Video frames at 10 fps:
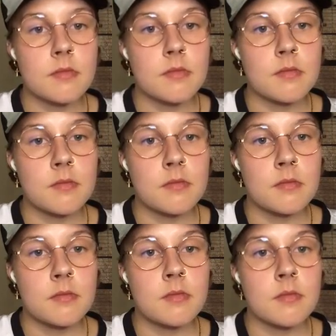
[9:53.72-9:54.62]

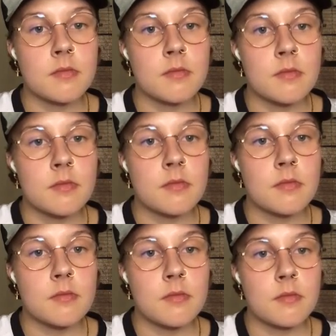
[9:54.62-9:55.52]

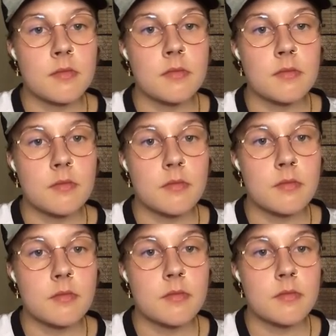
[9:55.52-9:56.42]

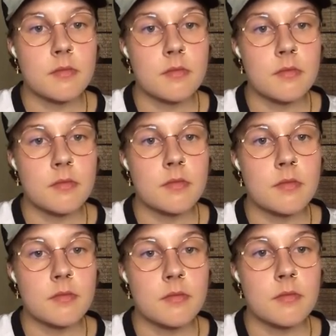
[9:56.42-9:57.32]

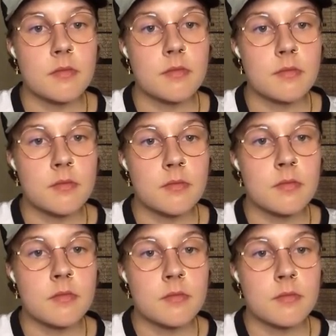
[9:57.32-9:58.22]

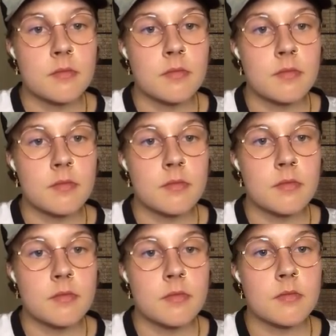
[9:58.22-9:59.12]

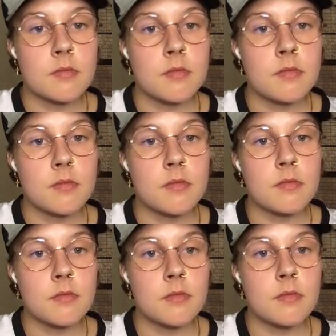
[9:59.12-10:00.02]

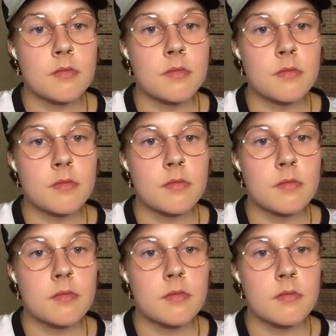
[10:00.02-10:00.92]

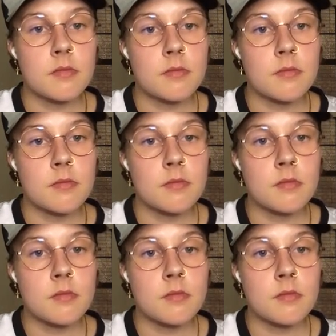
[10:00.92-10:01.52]
[no speech]